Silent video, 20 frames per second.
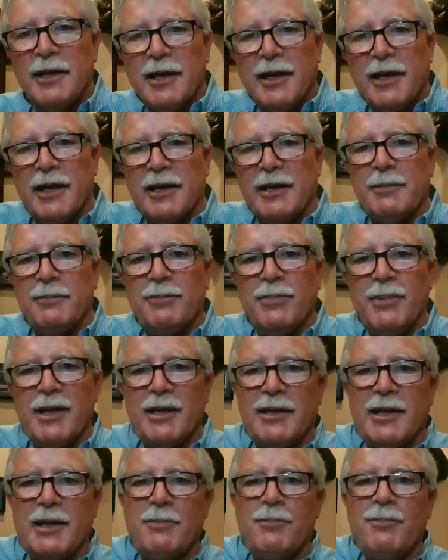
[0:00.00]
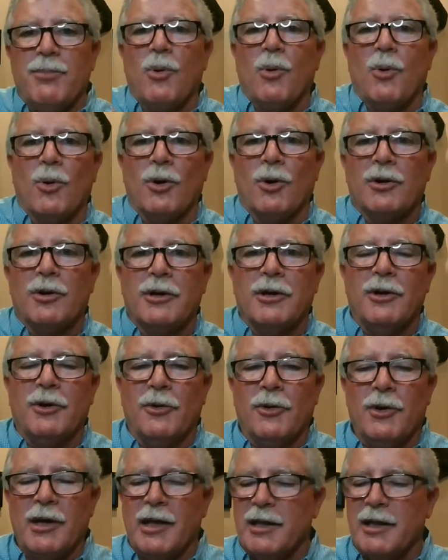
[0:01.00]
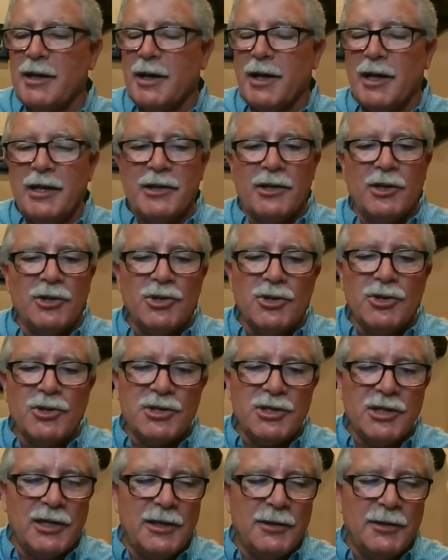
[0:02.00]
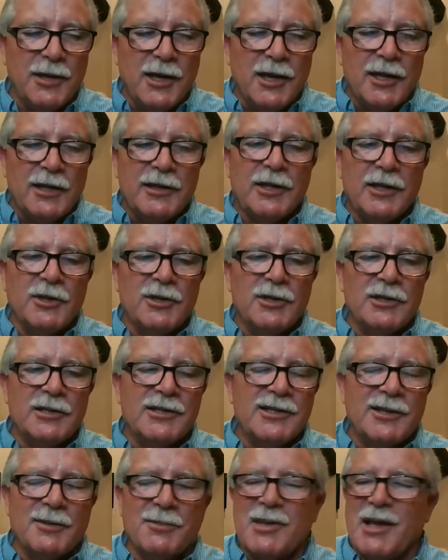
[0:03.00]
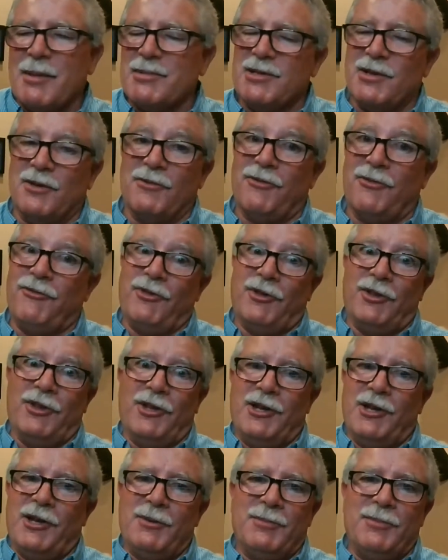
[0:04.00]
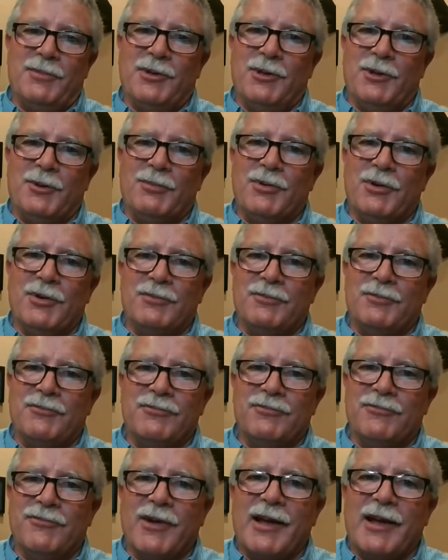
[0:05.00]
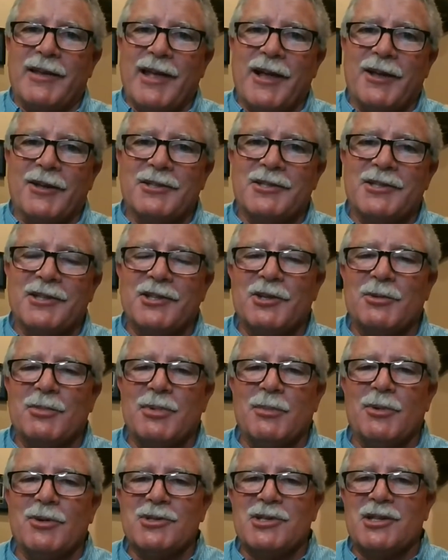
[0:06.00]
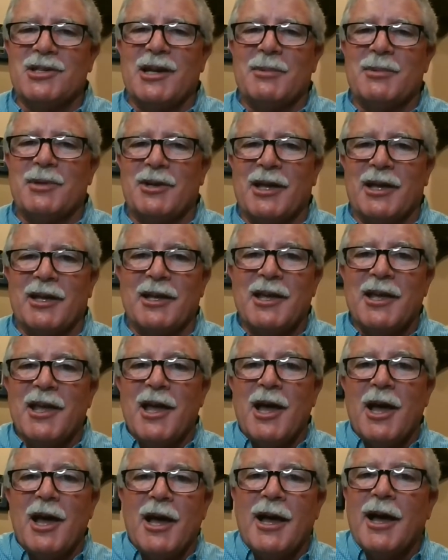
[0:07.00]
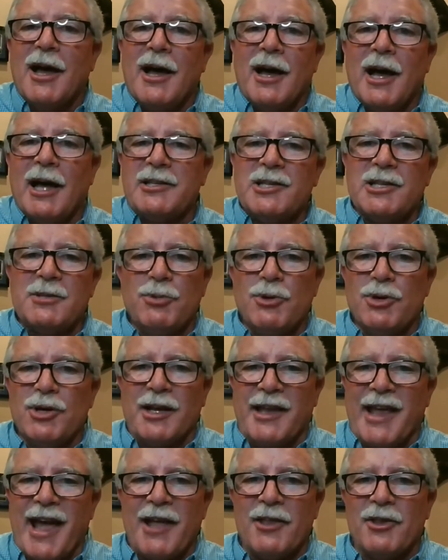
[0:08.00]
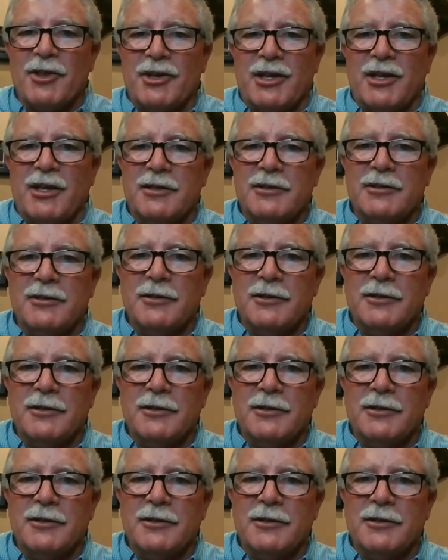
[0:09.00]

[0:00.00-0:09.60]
and he and they pour you know and and they'll usually they sometimes they'll fill it up you know put five gallons in there, but most of the time they're like, I just put a gallon in,